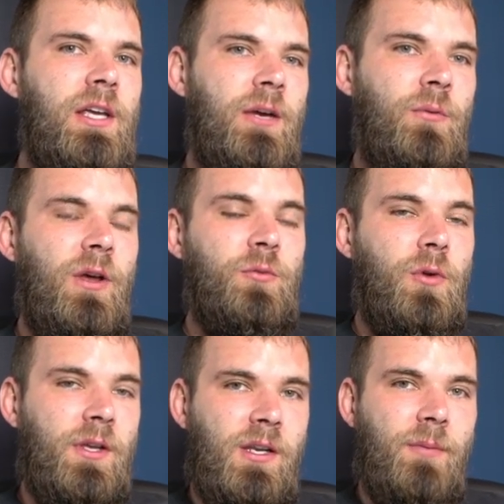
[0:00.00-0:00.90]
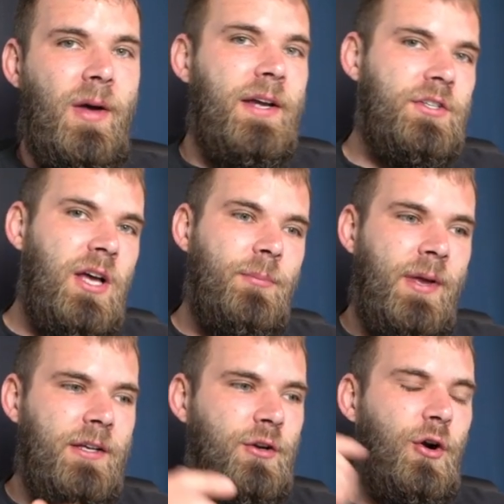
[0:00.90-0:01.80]
And when I was working in a buy shop
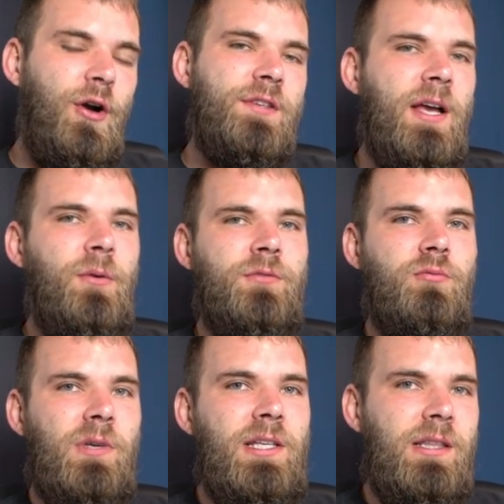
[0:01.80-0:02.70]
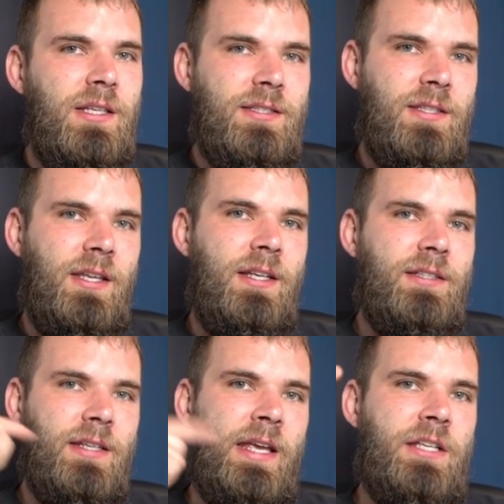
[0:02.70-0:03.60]
painting cars, I was re-listening
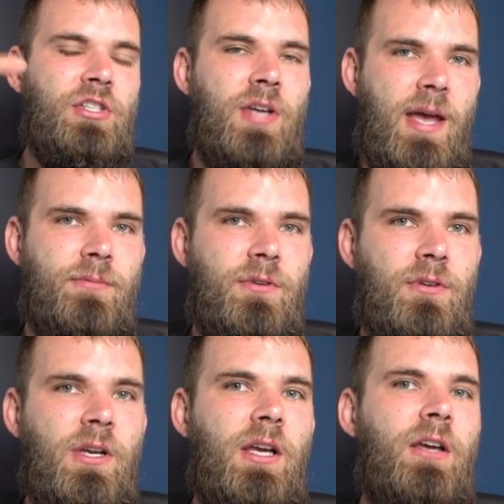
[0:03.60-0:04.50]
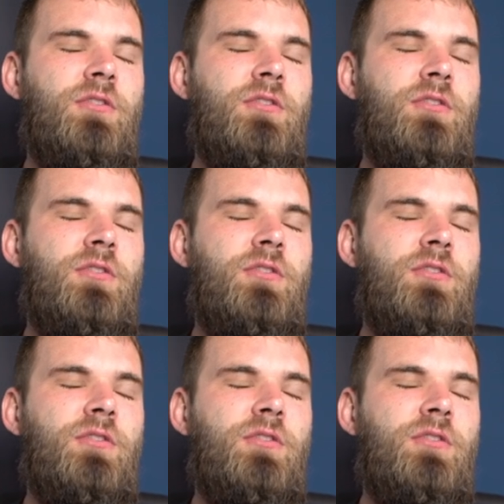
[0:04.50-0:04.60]
to each chapter.